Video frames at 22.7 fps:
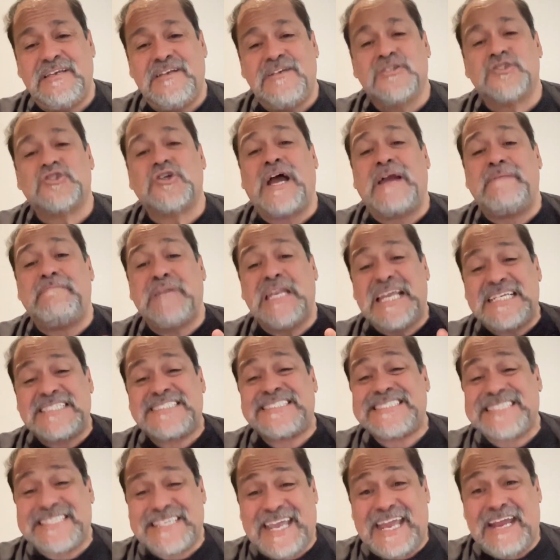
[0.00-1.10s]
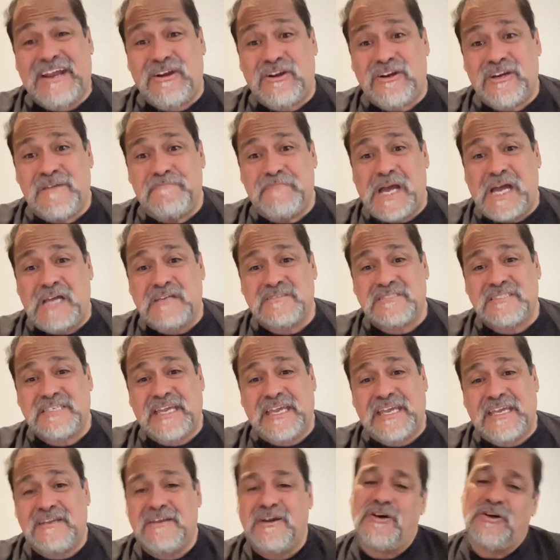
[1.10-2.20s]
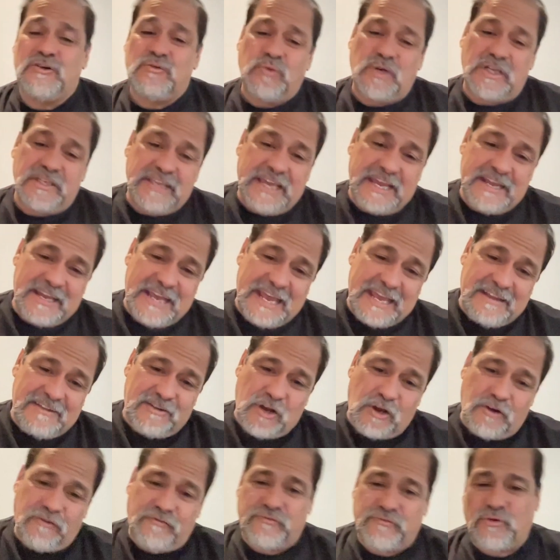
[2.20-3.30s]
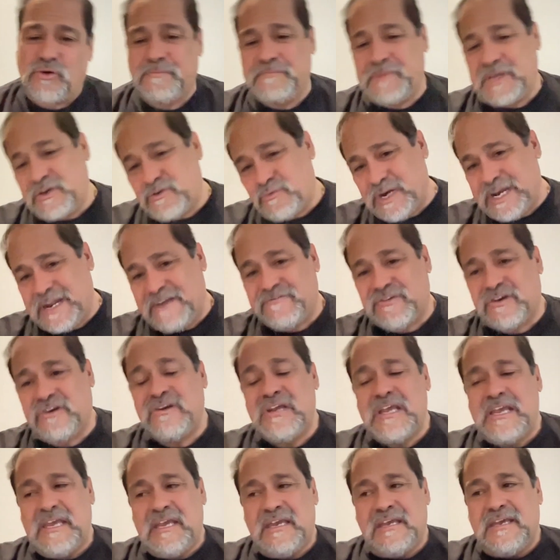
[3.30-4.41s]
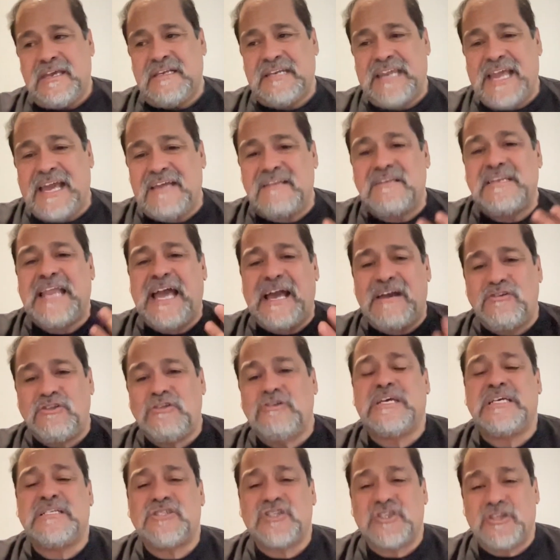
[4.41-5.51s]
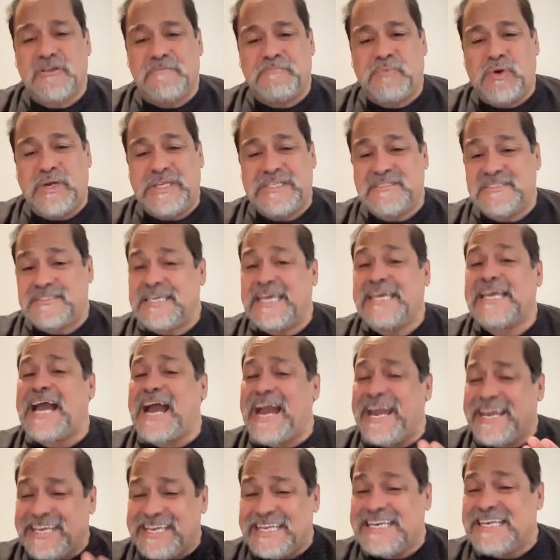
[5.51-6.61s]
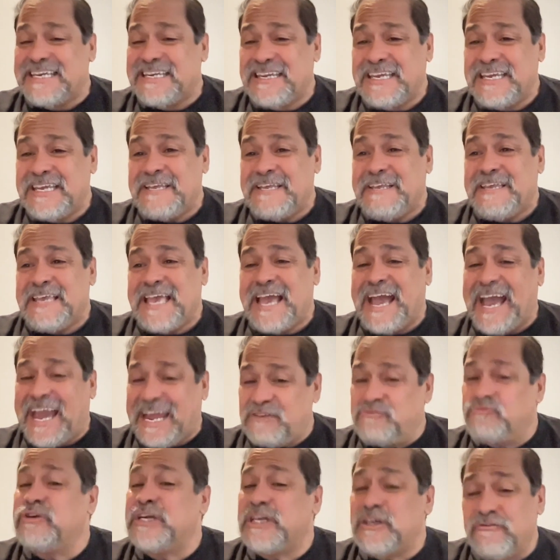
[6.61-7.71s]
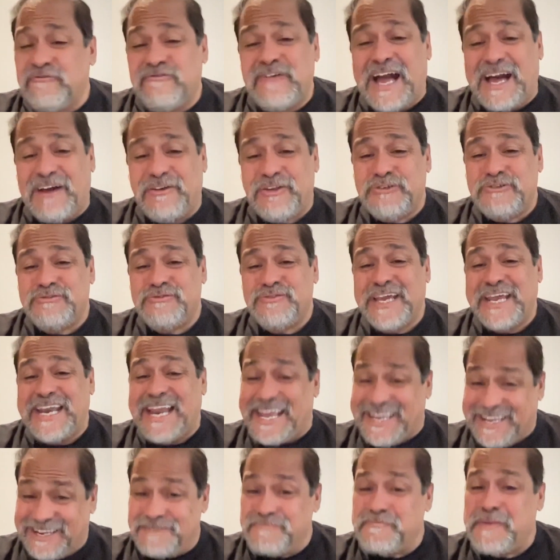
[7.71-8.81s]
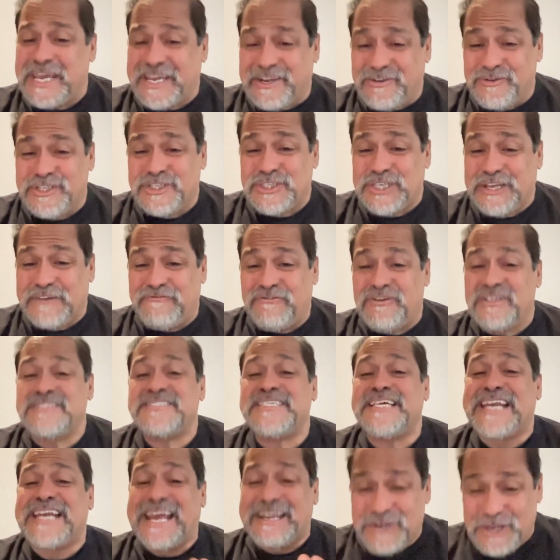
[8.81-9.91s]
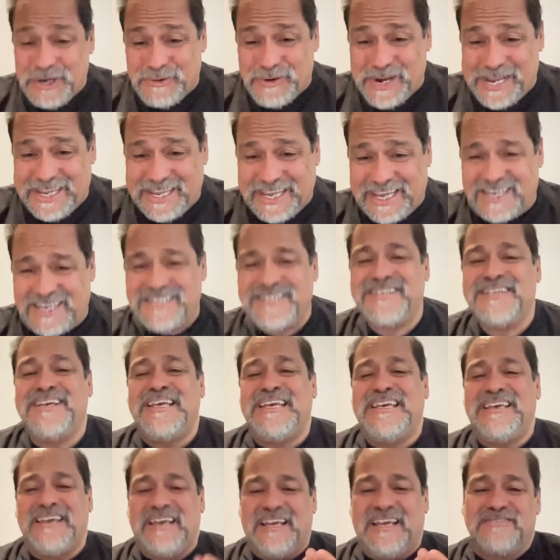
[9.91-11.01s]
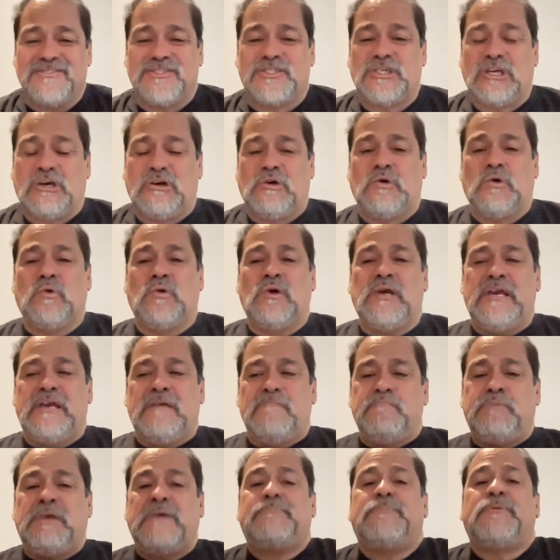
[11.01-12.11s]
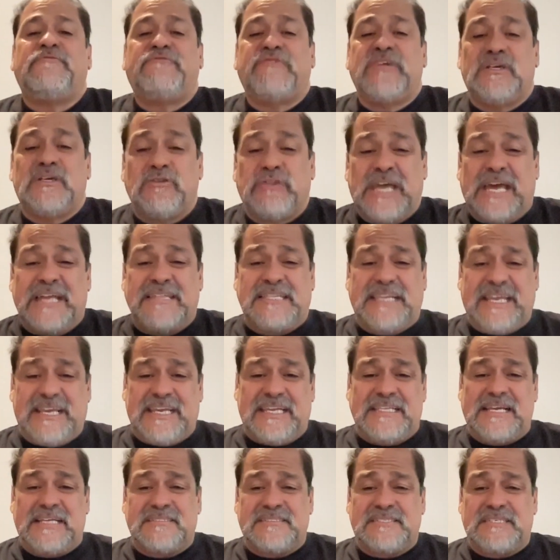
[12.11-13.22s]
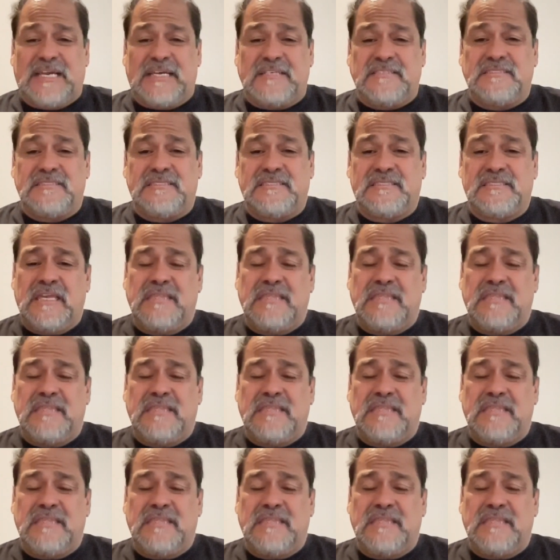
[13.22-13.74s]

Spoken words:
So I'm less scared about saying, oh, will they go for me or whatever. Now you get to the point to say, I can add real value and I could make a real difference. And I know I can. And so people feel that, they get that sense.